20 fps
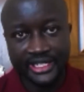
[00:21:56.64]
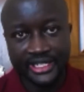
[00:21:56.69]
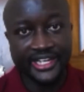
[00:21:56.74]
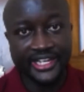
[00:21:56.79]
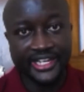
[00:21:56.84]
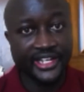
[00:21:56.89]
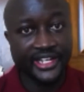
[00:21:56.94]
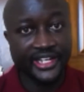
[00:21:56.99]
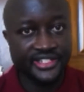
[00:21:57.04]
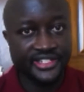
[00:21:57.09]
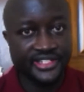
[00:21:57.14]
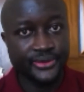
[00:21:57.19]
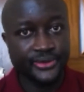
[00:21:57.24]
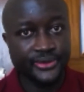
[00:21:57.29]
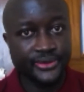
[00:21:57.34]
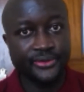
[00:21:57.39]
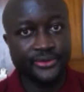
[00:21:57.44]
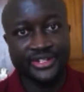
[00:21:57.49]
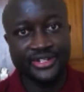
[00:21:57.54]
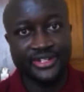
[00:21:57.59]
engaging
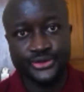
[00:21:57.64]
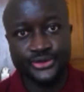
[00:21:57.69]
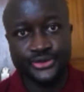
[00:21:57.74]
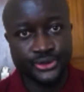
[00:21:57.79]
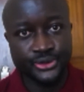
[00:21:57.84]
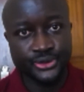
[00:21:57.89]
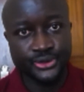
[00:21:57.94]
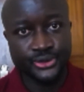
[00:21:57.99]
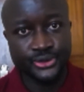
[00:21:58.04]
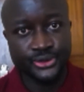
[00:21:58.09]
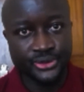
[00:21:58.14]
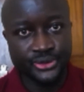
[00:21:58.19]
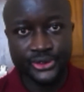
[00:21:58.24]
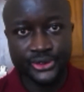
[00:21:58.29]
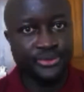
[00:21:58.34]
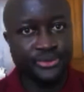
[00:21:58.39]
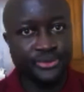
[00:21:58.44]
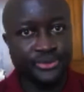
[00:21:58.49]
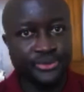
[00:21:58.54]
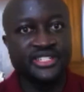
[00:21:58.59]
over Zoom
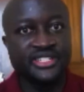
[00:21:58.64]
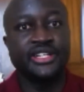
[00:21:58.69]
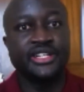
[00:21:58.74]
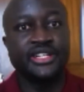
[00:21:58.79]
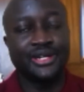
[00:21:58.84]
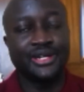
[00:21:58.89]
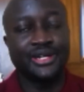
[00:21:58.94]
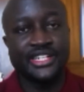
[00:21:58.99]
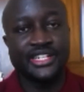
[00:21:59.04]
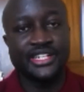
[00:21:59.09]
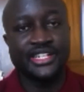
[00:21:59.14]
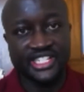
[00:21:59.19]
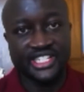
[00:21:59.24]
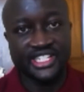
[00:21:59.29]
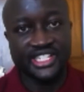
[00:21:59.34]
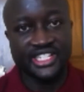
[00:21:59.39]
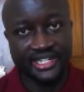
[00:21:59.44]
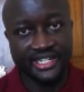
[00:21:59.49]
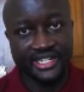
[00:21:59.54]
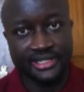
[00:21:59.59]
or with the online
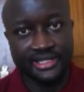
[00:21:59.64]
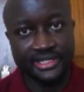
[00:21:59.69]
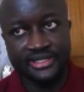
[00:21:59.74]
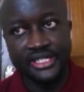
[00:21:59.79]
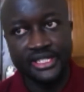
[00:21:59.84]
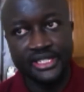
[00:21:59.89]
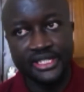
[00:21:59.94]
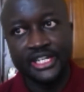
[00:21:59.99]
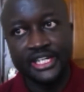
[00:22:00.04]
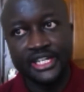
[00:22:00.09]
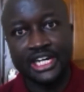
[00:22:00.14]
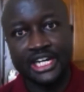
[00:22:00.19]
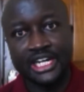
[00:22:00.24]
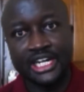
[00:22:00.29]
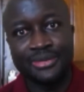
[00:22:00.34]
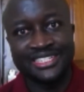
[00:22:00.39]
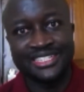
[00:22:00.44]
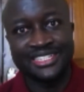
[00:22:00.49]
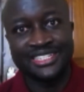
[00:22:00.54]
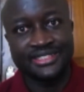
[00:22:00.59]
channels.
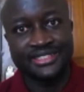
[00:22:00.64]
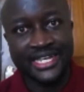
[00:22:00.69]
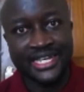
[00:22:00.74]
But